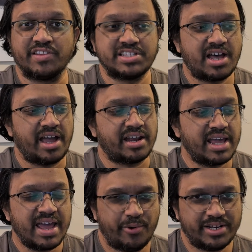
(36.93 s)
on the side,
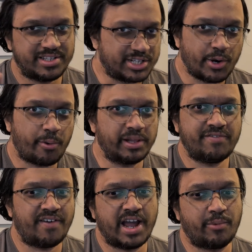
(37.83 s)
which is a totally
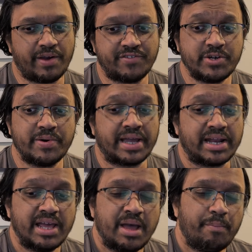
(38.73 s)
fine way of doing
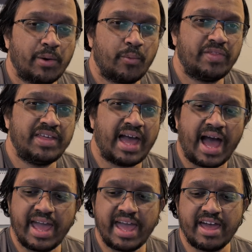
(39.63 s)
it. But what the
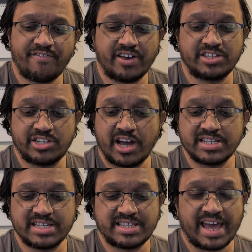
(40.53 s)
IAFS
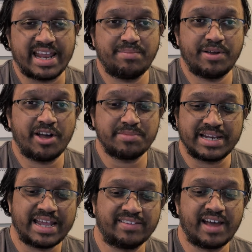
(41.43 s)
does is that it becomes
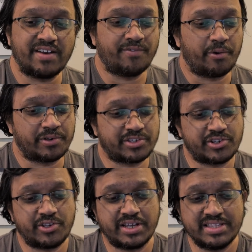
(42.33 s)
an inline focuser.
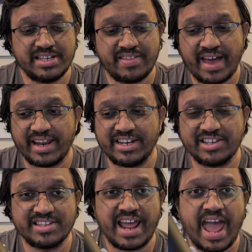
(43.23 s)
So you can see that it
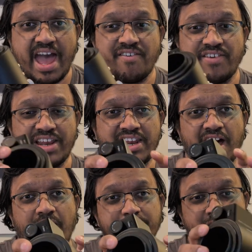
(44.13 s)
doesn't have any
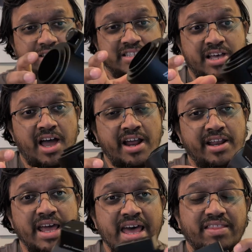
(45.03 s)
knobs on the
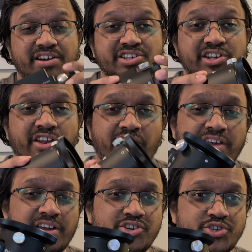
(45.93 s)
side. There's
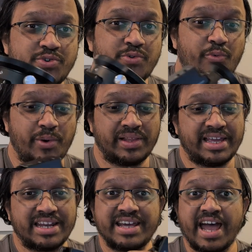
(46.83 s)
nothing to
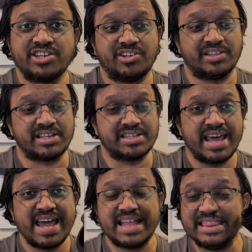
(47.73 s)
really attach to this.
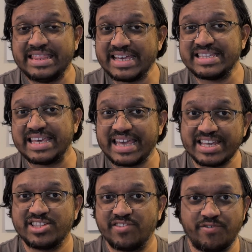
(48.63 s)
This
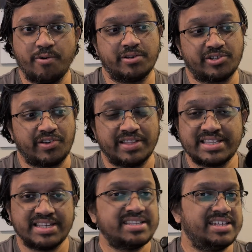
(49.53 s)
is the focuser.
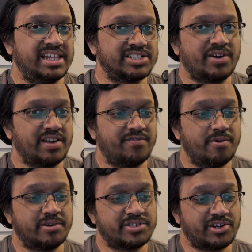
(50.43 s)
This is the electronic
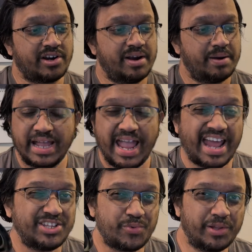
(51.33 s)
focuser
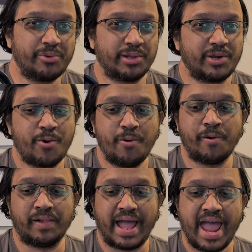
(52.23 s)
and it's really, really
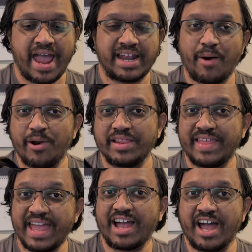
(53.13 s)
cool. And I want to
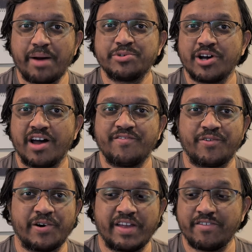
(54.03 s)
thank Ioptron
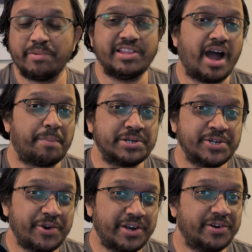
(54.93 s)
for giving me the
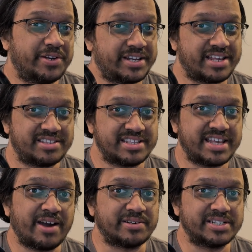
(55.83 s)
opportunity to test this
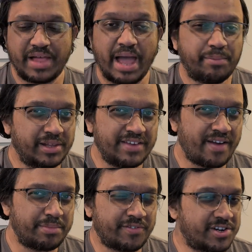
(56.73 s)
out. I believe
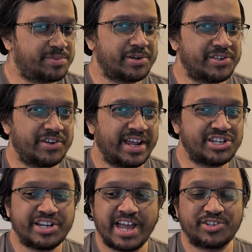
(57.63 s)
I'm the first person to get a
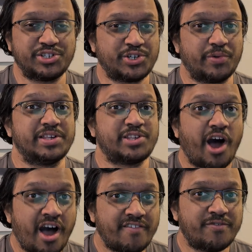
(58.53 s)
chance to show this
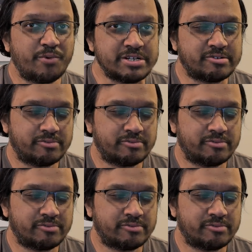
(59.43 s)
off, which,